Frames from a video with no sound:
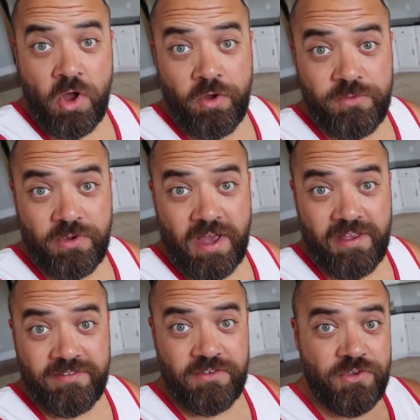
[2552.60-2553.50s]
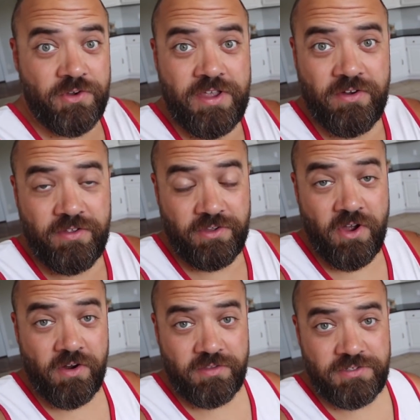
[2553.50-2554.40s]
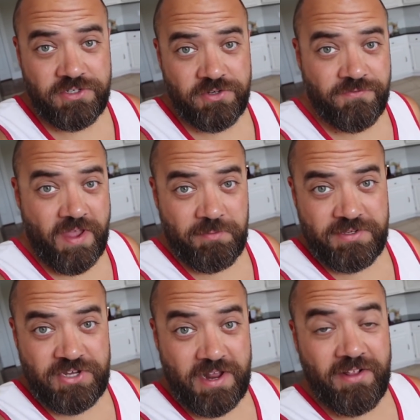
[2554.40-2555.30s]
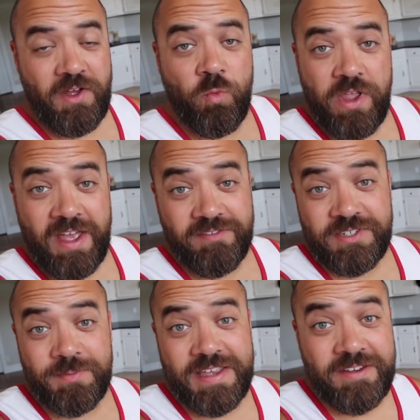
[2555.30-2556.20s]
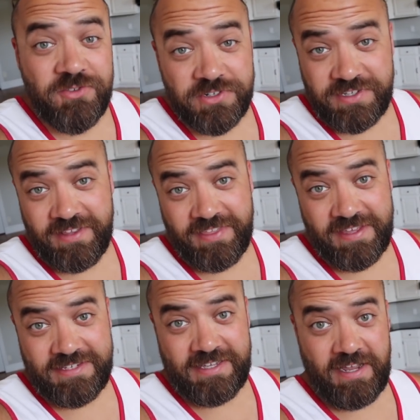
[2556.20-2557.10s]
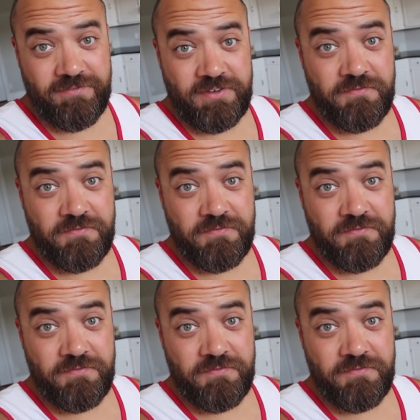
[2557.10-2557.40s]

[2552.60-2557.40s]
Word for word: home, you guys. You're here on the Carlin Ginger family channel, and we have some interesting things that have